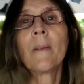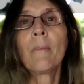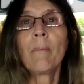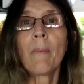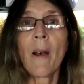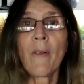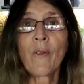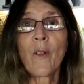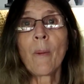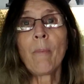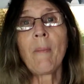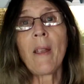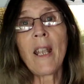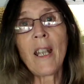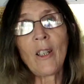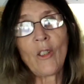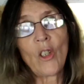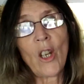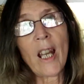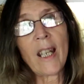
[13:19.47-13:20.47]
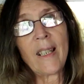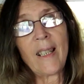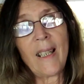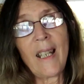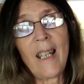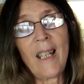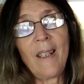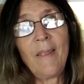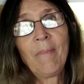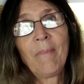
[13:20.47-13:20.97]
But from me and
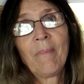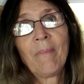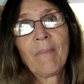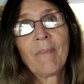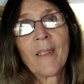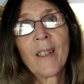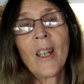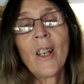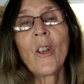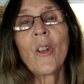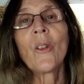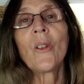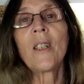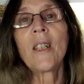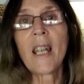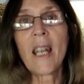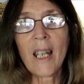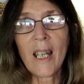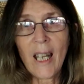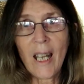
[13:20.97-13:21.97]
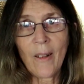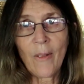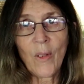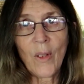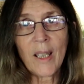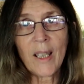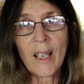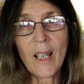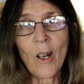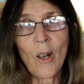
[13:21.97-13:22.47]
Jessie, you take care of
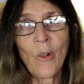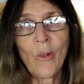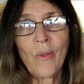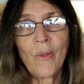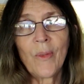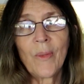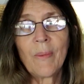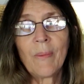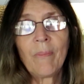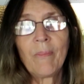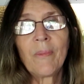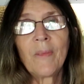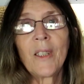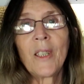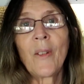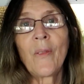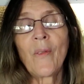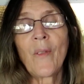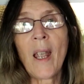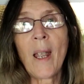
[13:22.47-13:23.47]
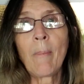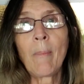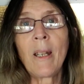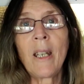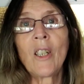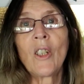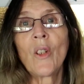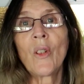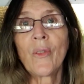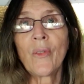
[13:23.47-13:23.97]
yourself, your
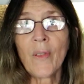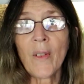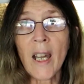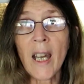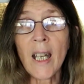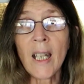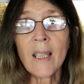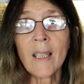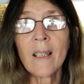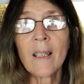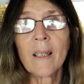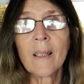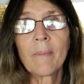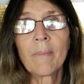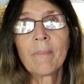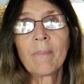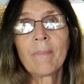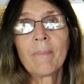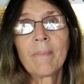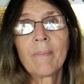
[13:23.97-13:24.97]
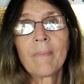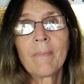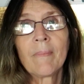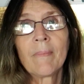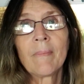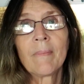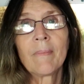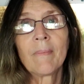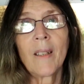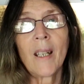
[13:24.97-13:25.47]
family and your friends,
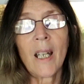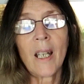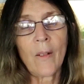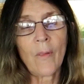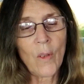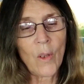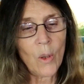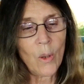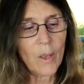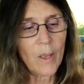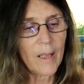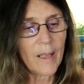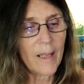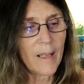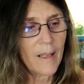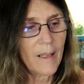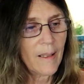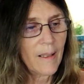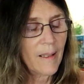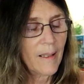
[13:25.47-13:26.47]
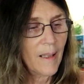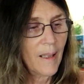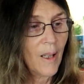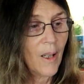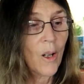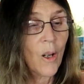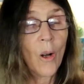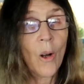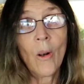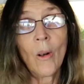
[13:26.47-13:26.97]
and of course,
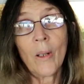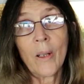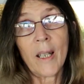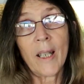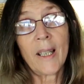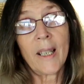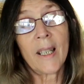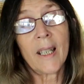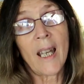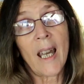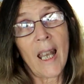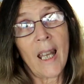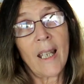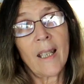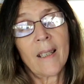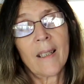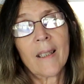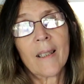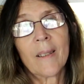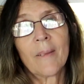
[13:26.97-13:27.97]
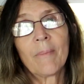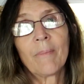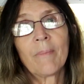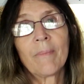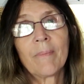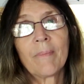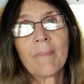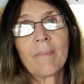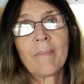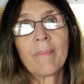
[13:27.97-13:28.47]
all your snakes
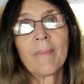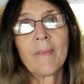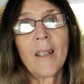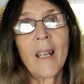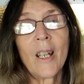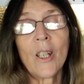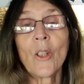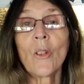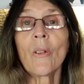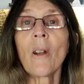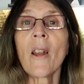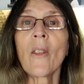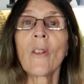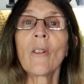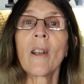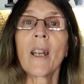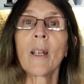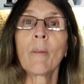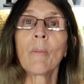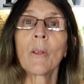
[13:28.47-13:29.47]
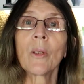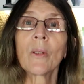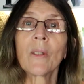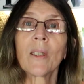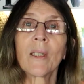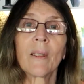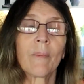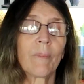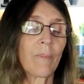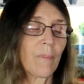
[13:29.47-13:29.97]
and your other animals.
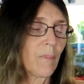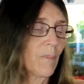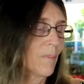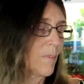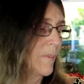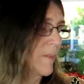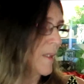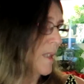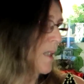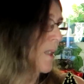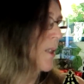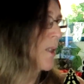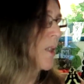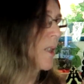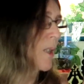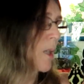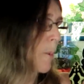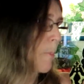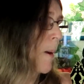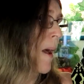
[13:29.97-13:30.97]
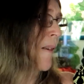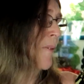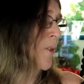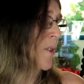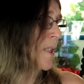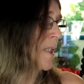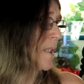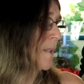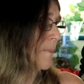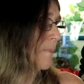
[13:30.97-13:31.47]
Stop
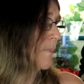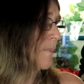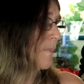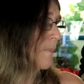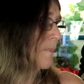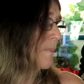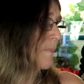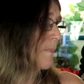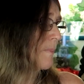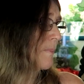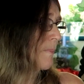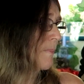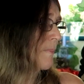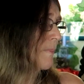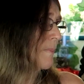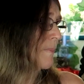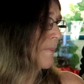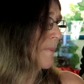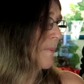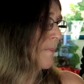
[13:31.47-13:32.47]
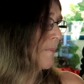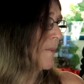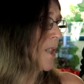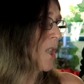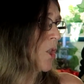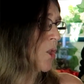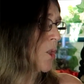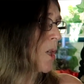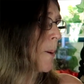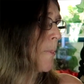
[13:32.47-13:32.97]
huffing.
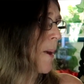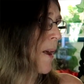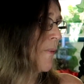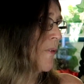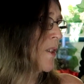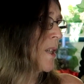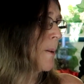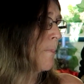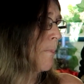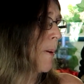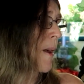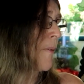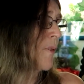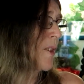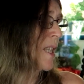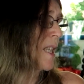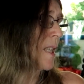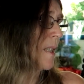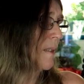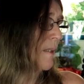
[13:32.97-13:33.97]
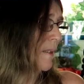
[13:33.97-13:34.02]
You stop huffing and puffing.